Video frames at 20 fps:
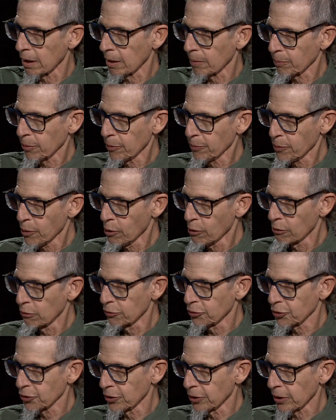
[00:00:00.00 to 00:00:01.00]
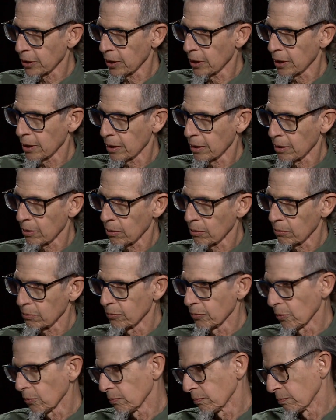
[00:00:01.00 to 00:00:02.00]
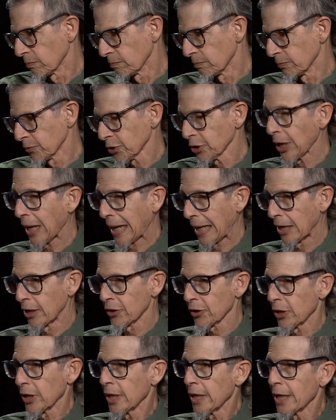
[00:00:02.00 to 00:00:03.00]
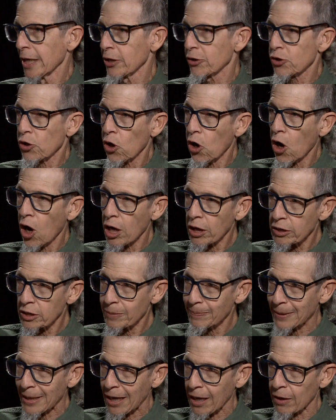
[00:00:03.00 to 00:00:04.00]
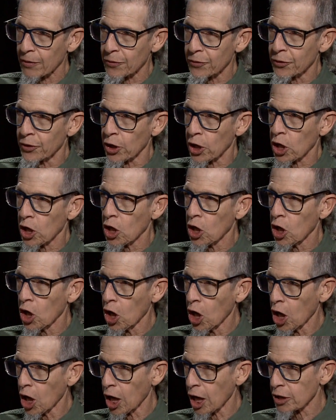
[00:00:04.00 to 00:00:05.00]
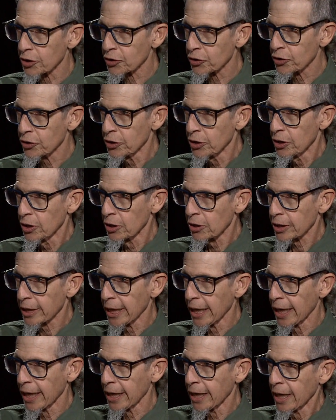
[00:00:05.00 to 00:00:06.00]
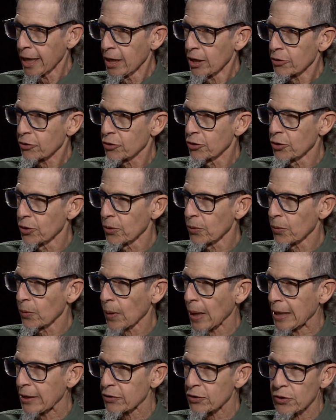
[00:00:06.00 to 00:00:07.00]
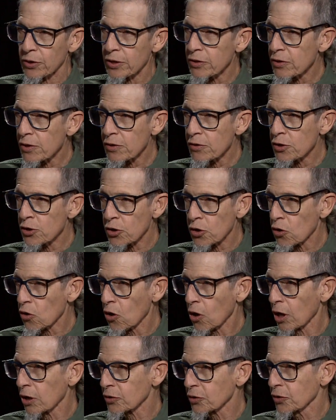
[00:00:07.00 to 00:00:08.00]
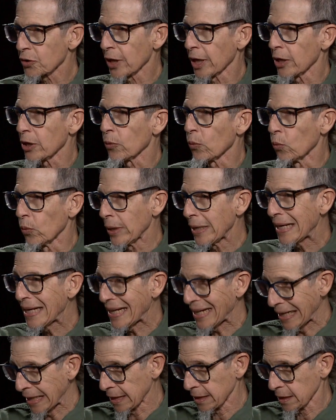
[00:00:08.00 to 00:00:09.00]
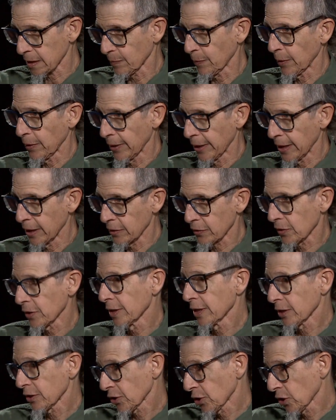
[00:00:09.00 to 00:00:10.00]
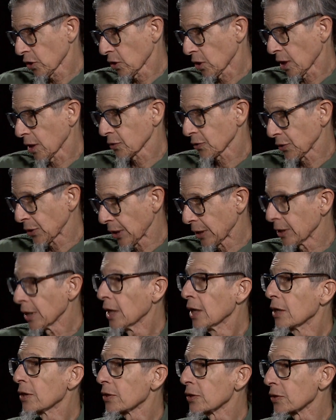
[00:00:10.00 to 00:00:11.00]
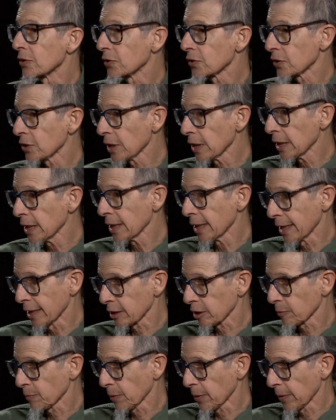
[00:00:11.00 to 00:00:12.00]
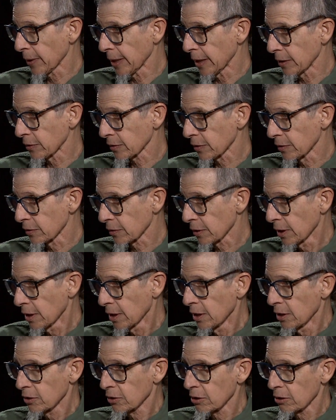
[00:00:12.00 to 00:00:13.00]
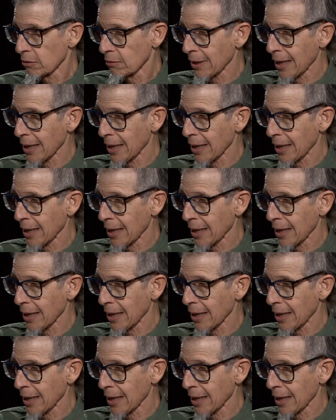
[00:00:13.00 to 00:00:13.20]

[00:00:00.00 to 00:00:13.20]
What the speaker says: proposed change, it talks about the cost. Okay, so this isn't cost that we experience, it's the cost that the city experiences. So they're